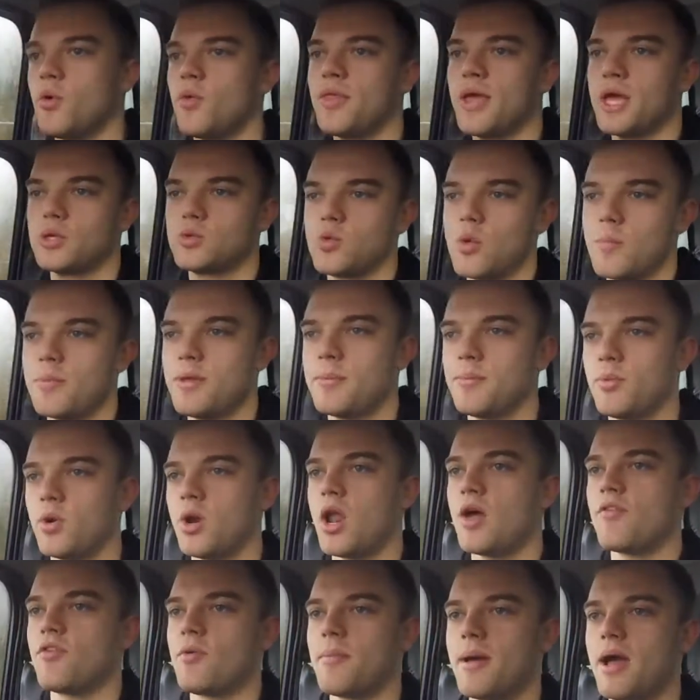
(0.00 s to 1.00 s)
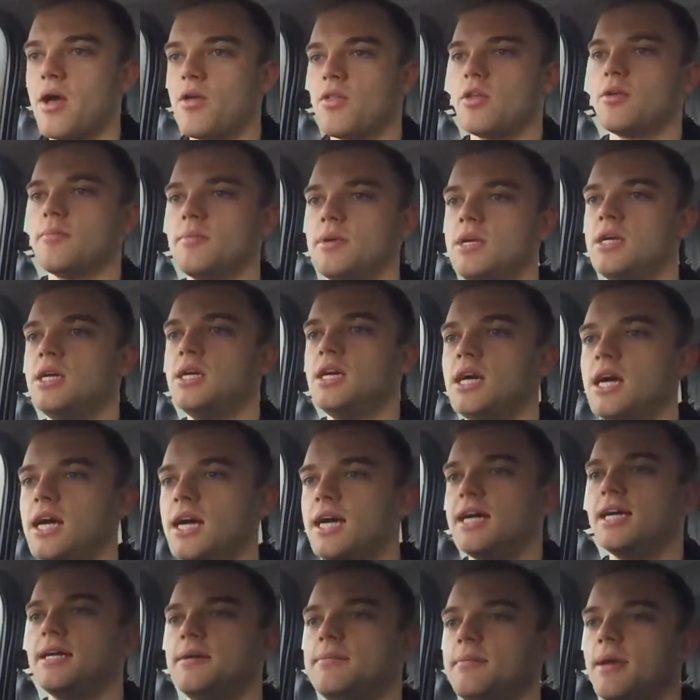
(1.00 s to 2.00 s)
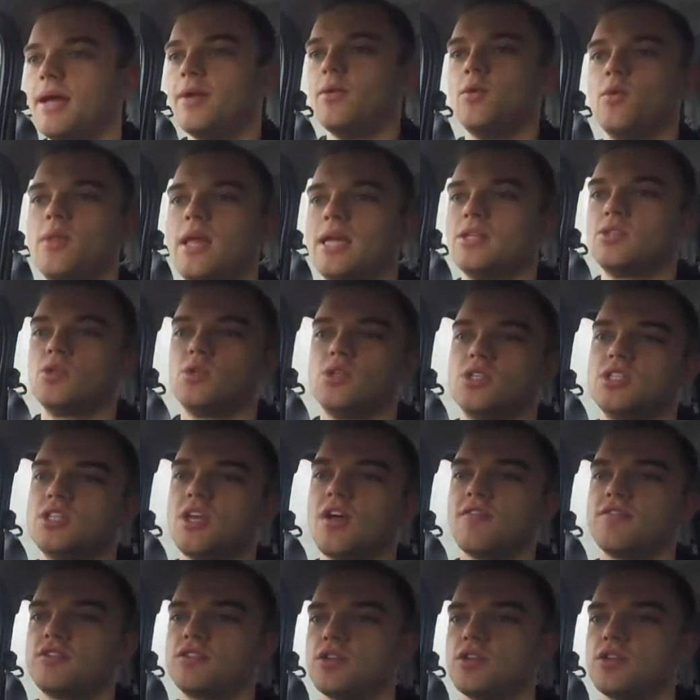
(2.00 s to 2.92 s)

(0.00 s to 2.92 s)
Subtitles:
That's what people love about them, and all that sort of stuff.